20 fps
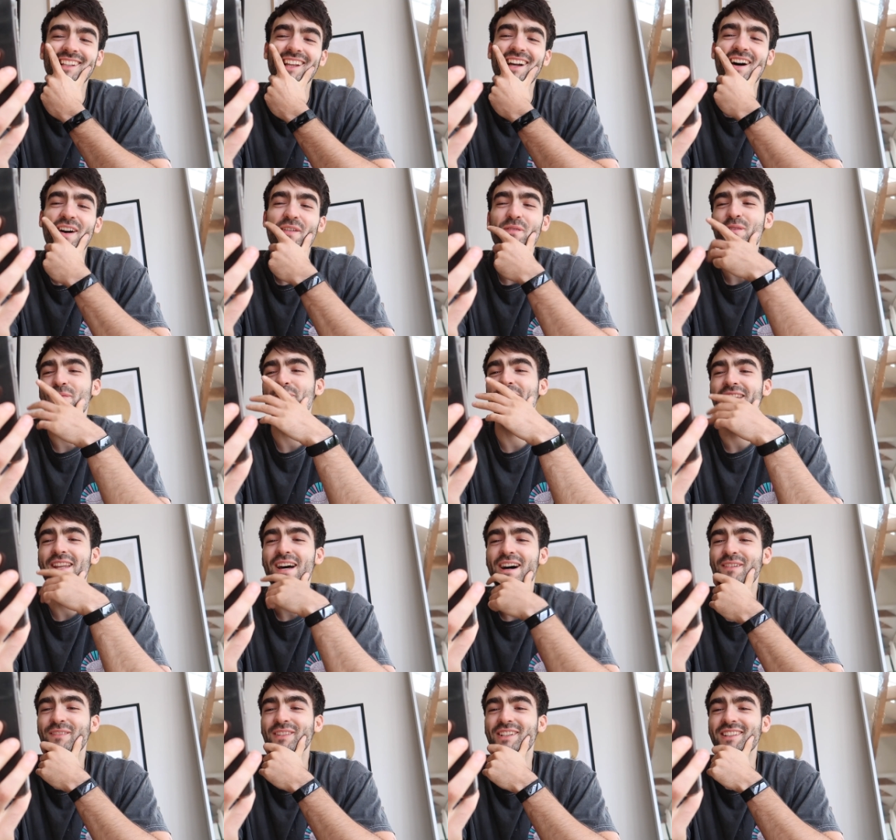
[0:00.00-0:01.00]
No, I wouldn't be
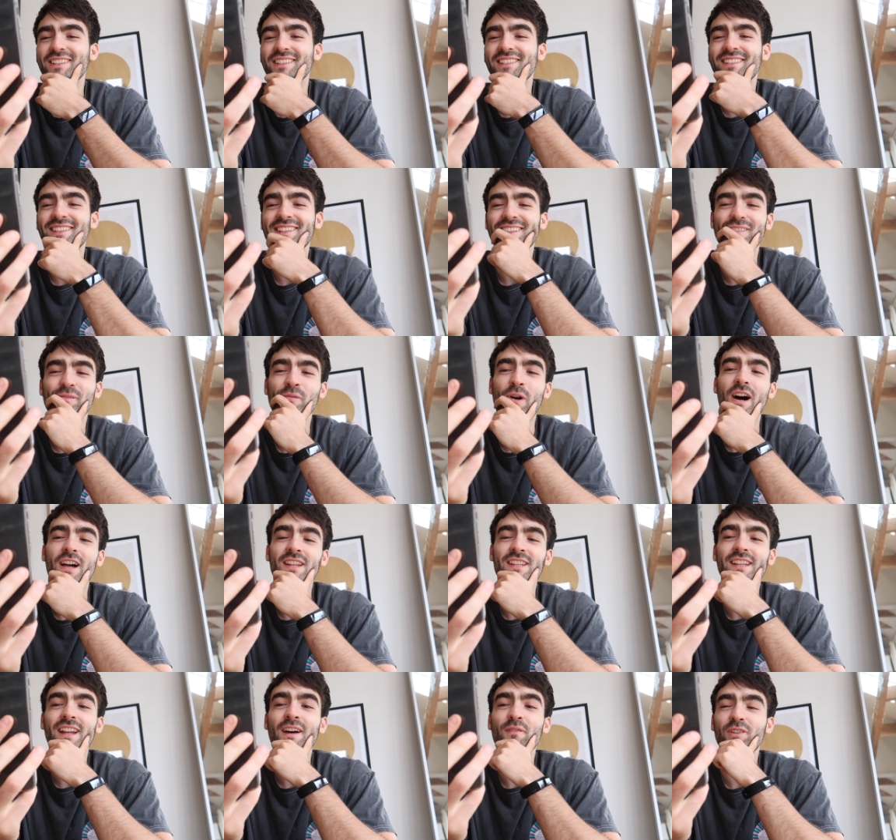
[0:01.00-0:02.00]
nervous, but I
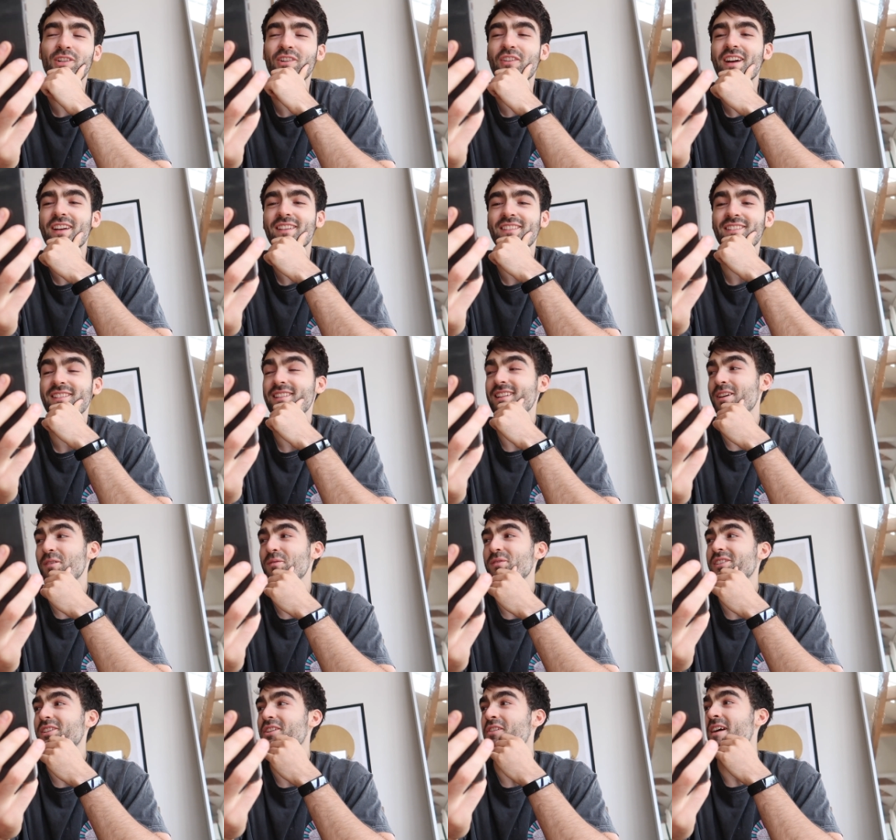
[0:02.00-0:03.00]
did have it
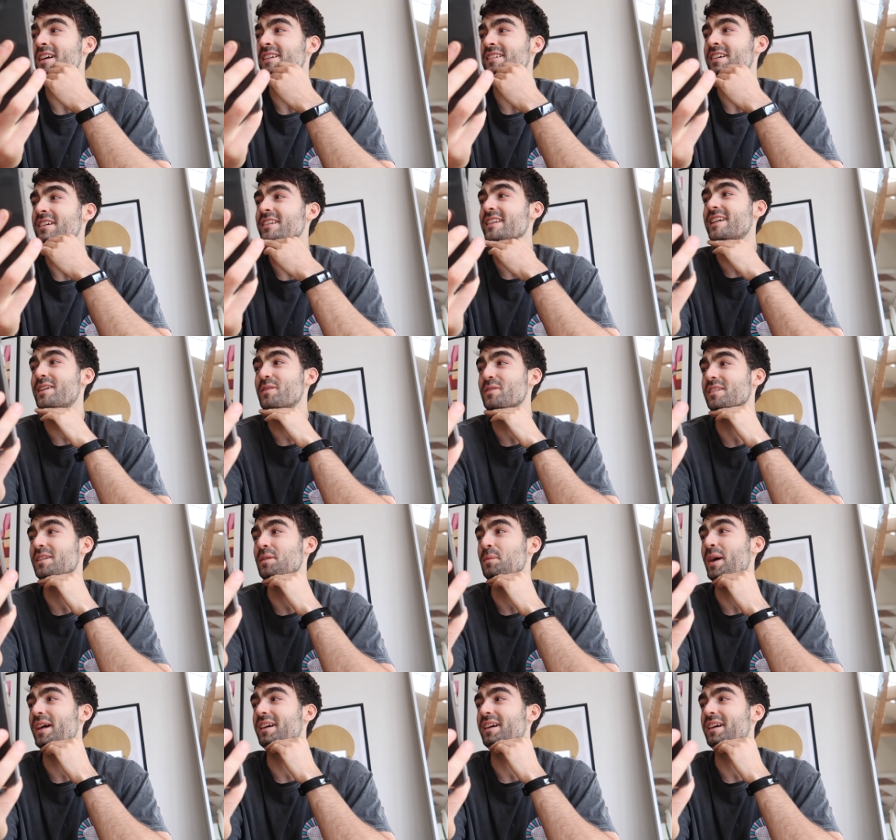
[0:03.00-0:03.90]
was a crazy idea, wasn't it,